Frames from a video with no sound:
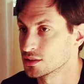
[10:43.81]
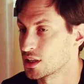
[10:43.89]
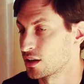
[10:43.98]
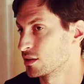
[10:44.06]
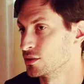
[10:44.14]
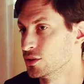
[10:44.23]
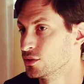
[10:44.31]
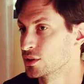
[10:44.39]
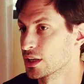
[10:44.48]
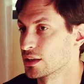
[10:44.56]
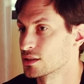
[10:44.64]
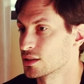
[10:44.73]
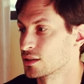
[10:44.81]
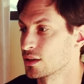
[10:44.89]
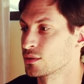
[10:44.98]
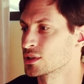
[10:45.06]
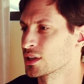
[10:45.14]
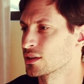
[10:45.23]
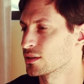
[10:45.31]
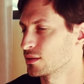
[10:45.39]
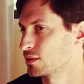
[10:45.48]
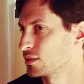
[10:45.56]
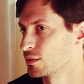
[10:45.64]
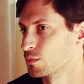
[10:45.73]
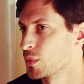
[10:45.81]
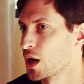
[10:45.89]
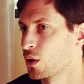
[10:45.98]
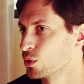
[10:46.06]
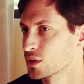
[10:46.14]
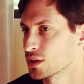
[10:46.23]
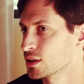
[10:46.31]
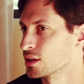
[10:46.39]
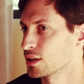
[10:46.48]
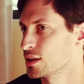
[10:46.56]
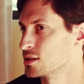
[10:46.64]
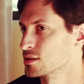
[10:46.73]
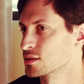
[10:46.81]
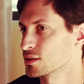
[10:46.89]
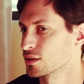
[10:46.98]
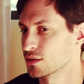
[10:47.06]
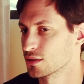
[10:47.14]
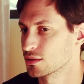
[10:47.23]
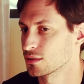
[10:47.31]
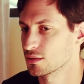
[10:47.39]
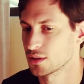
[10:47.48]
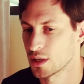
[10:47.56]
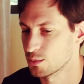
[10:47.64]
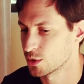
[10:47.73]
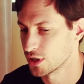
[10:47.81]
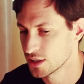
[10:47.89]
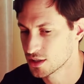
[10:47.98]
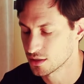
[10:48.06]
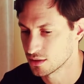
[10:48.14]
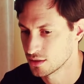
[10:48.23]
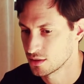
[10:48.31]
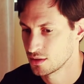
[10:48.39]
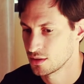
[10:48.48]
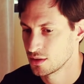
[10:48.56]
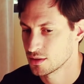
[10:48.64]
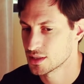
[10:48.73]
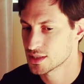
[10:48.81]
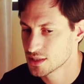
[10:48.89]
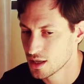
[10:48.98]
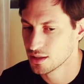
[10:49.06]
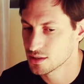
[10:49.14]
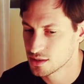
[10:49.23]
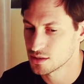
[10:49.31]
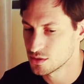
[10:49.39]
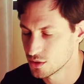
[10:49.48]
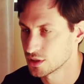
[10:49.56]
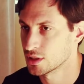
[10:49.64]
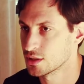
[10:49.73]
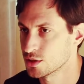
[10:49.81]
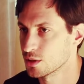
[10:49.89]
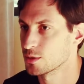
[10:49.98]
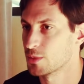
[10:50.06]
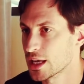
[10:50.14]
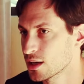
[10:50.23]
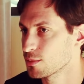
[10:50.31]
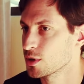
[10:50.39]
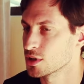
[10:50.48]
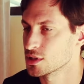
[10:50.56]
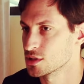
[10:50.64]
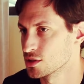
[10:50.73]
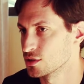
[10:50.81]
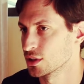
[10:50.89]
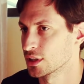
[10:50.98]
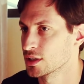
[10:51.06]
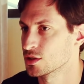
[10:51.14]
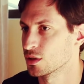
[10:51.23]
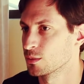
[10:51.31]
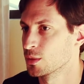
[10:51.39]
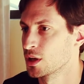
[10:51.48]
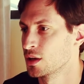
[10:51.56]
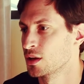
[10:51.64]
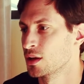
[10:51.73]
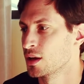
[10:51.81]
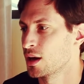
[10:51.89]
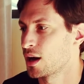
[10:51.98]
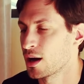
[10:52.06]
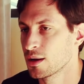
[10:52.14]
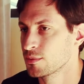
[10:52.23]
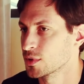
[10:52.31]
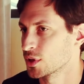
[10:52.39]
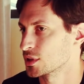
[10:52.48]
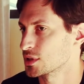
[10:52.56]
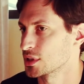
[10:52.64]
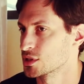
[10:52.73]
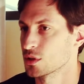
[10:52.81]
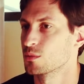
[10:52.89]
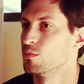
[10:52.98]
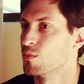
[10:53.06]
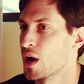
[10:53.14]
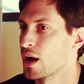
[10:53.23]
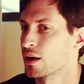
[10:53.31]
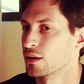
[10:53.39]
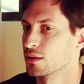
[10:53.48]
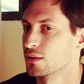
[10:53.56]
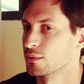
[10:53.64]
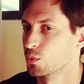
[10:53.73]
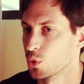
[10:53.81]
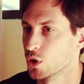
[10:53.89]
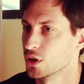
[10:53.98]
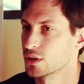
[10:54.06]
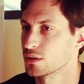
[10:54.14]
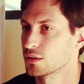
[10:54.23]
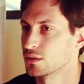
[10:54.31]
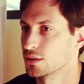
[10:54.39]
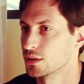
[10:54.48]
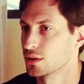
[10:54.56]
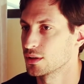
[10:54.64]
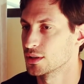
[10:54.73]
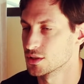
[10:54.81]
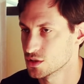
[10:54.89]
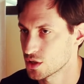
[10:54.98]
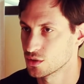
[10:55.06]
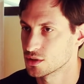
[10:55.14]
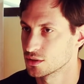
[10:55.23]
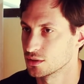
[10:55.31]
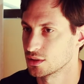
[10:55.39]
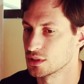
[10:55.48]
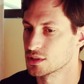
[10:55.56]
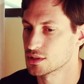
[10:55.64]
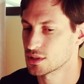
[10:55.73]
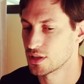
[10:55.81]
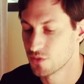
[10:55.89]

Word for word: How can you do that? And I was like, my whole thing is a collaboration. The stylist is doing their job, the makeup artist is doing their job. I'm not. It's not my work in total. It's mm.